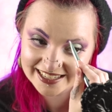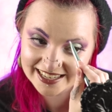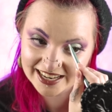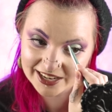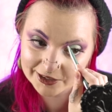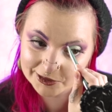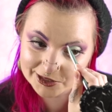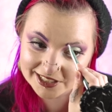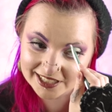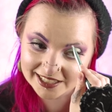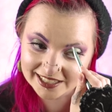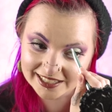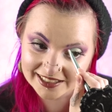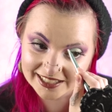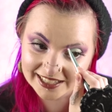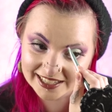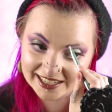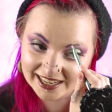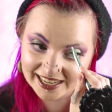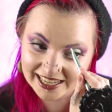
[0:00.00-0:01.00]
It was done in
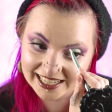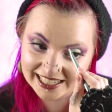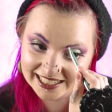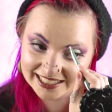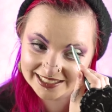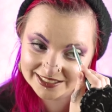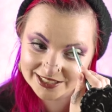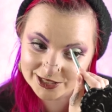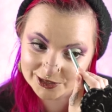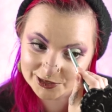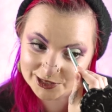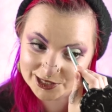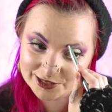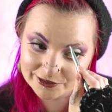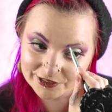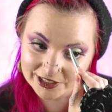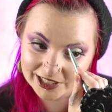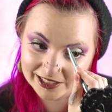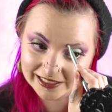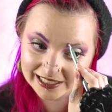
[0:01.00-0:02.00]
the 90s, so it's
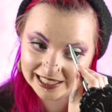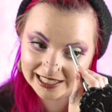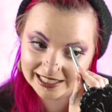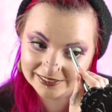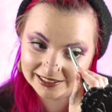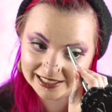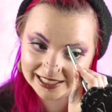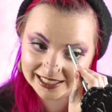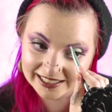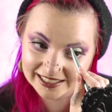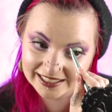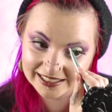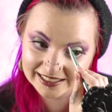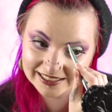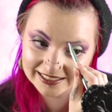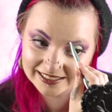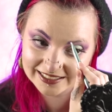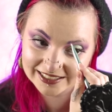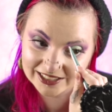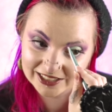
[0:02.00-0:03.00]
very like,
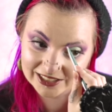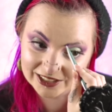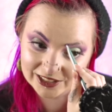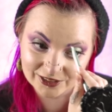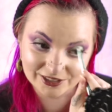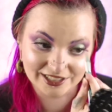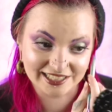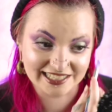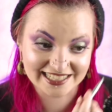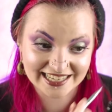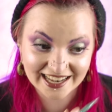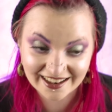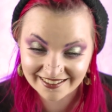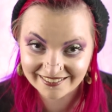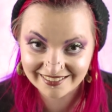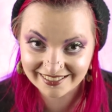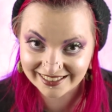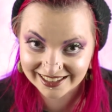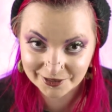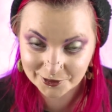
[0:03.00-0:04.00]
you can
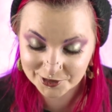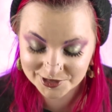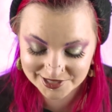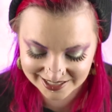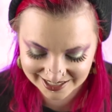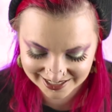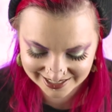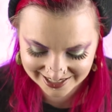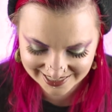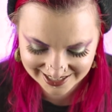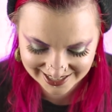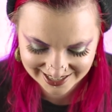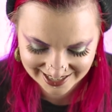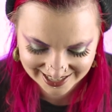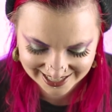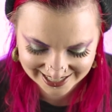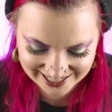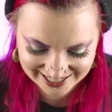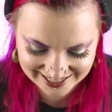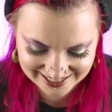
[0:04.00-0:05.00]
tell it was done in the
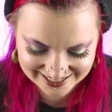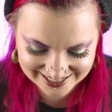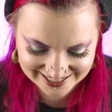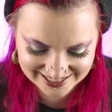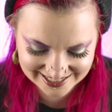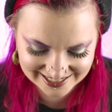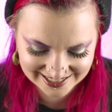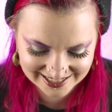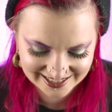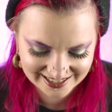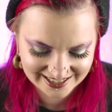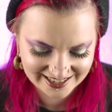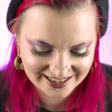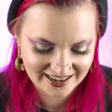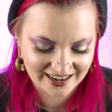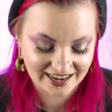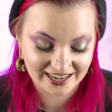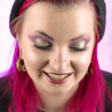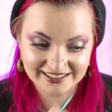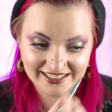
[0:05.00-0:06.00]
90s.
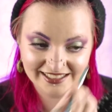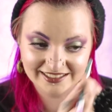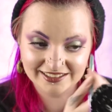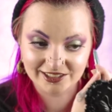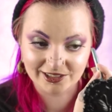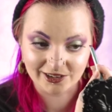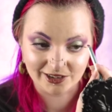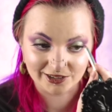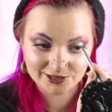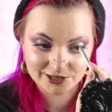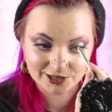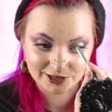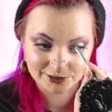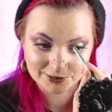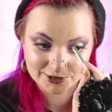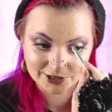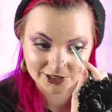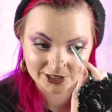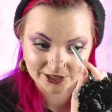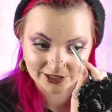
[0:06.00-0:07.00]
I think the
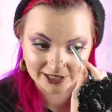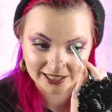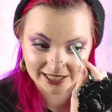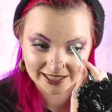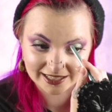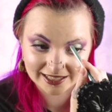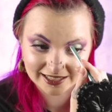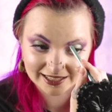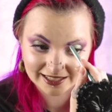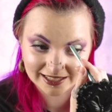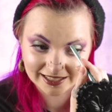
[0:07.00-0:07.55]
costumes are great.